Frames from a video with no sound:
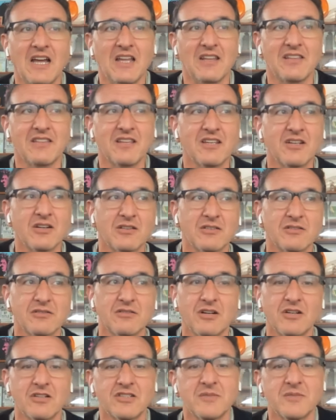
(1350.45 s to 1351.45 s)
I, think are,
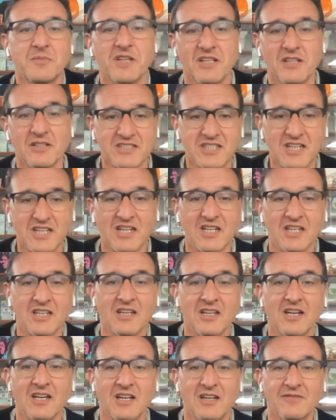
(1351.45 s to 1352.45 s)
are
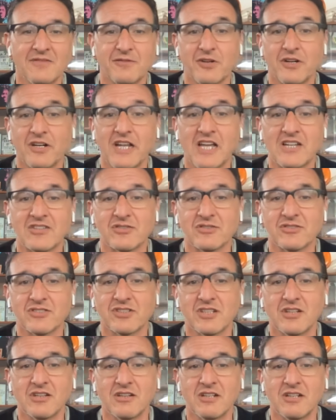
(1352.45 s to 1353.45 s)
debilitating uh, for our national
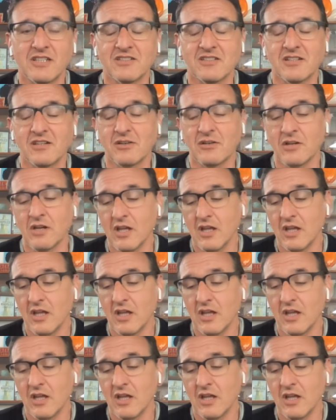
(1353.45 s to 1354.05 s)
security so